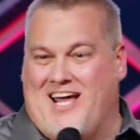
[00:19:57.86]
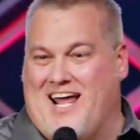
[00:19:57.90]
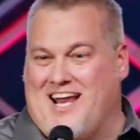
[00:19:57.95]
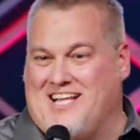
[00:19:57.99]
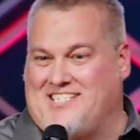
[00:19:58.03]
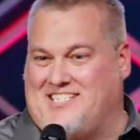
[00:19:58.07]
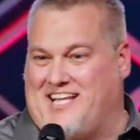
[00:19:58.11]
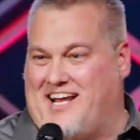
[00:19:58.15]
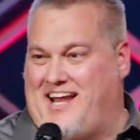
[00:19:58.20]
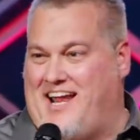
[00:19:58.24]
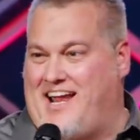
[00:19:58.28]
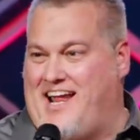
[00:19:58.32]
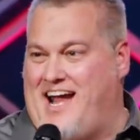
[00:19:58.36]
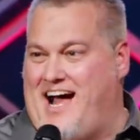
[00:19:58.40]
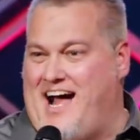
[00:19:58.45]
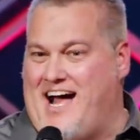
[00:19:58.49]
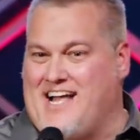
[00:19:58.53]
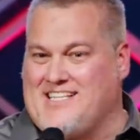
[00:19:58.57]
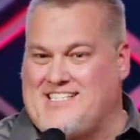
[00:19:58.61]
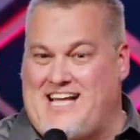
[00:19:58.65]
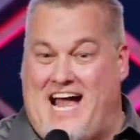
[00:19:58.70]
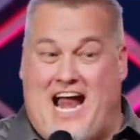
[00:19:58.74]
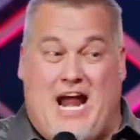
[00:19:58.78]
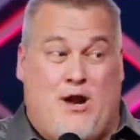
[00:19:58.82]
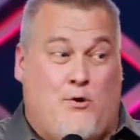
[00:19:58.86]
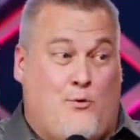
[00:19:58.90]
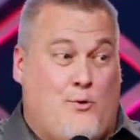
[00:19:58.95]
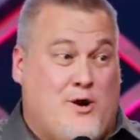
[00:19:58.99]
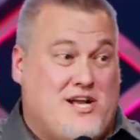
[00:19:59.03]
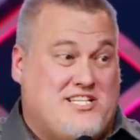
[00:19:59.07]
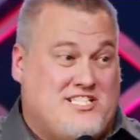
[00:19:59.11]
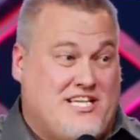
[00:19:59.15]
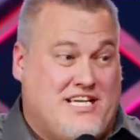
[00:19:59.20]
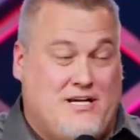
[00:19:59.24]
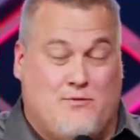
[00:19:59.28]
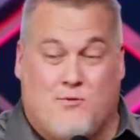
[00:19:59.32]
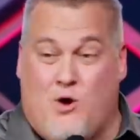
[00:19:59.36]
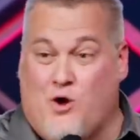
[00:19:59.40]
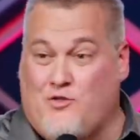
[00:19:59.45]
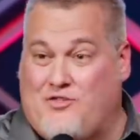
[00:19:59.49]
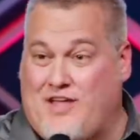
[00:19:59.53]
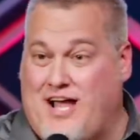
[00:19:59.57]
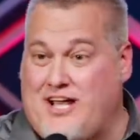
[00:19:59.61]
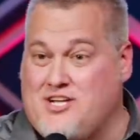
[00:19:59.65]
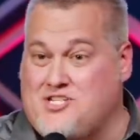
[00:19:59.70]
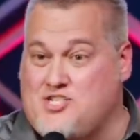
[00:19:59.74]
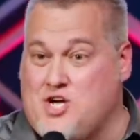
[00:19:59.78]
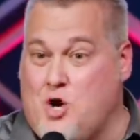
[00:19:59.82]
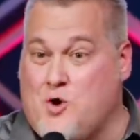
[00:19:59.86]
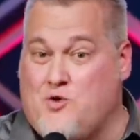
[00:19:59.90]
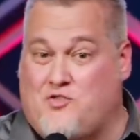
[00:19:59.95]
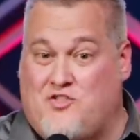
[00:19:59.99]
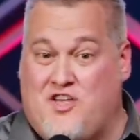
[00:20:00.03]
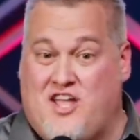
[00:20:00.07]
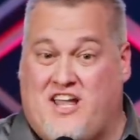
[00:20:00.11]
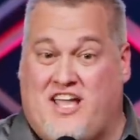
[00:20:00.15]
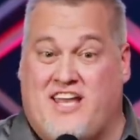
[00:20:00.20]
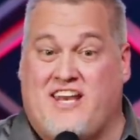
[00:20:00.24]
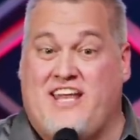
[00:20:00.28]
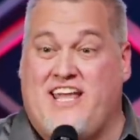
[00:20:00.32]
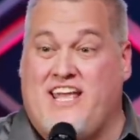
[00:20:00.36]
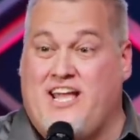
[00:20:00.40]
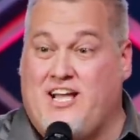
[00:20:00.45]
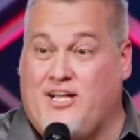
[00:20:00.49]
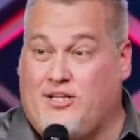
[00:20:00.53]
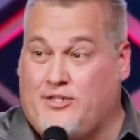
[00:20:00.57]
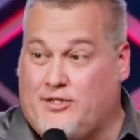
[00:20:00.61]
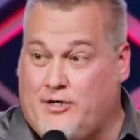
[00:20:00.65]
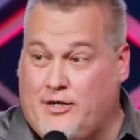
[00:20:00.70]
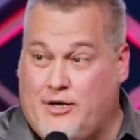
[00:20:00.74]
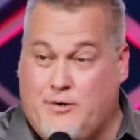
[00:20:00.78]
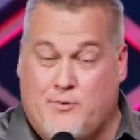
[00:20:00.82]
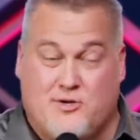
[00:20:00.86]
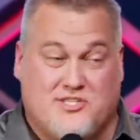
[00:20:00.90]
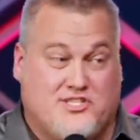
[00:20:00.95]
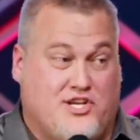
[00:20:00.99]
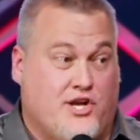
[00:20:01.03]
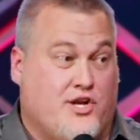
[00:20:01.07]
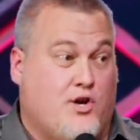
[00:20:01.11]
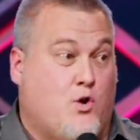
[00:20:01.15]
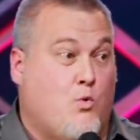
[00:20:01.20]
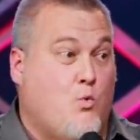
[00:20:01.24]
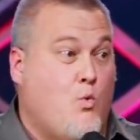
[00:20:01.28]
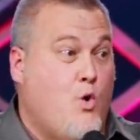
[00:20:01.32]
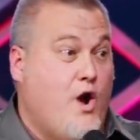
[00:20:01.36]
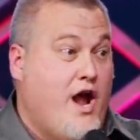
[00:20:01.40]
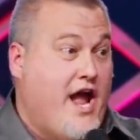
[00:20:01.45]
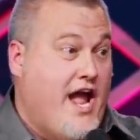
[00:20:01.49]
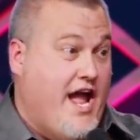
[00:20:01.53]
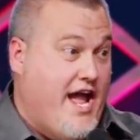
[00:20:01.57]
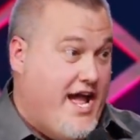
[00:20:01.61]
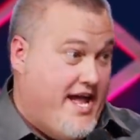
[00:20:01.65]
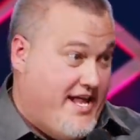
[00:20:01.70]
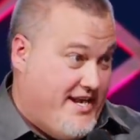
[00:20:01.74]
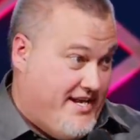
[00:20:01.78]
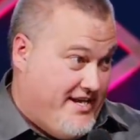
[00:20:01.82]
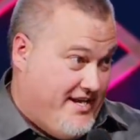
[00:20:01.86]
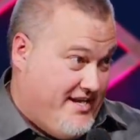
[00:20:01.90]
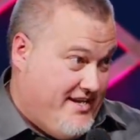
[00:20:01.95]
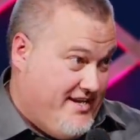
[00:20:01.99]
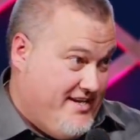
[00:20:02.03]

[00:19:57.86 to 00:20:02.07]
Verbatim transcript: on a second, guys. I originally wrote that joke thinking Hillary was gonna win.